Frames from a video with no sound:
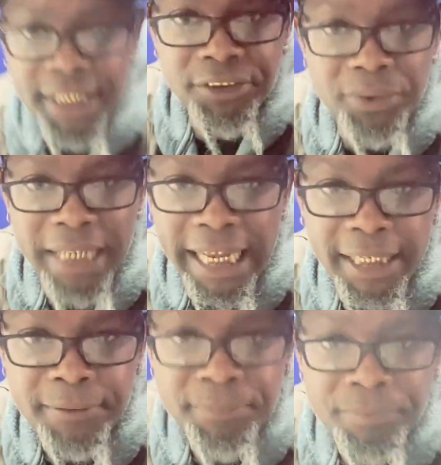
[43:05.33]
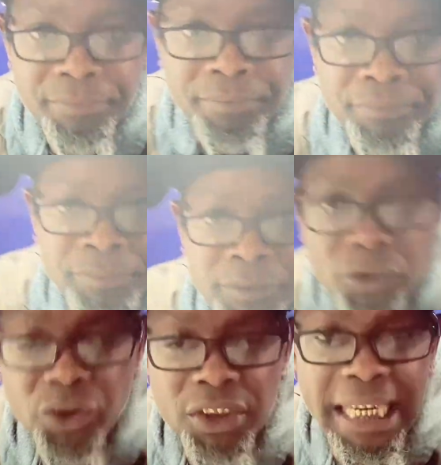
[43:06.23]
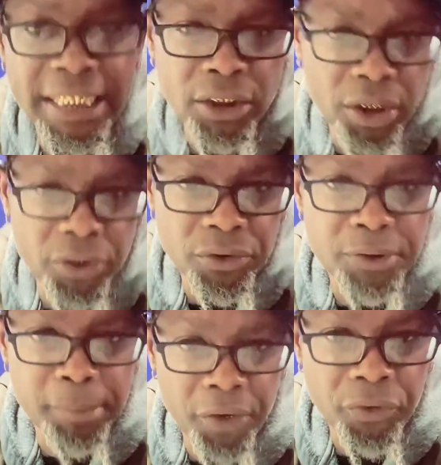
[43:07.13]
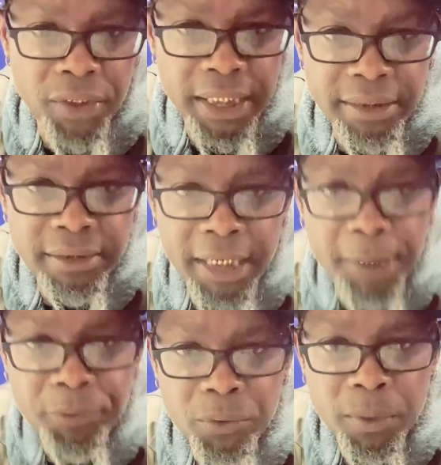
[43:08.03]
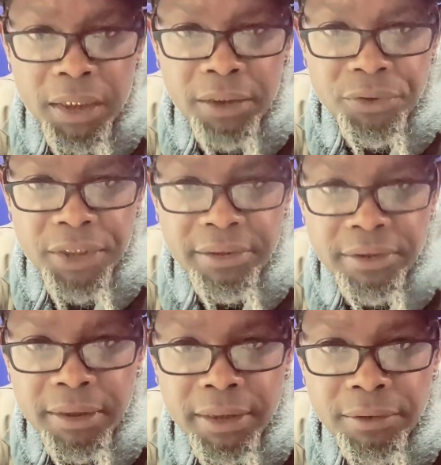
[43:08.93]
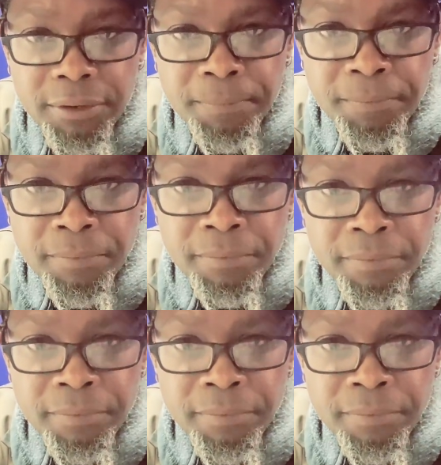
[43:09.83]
you get it, you got it. You just got to learn some other things to help you critique your skills.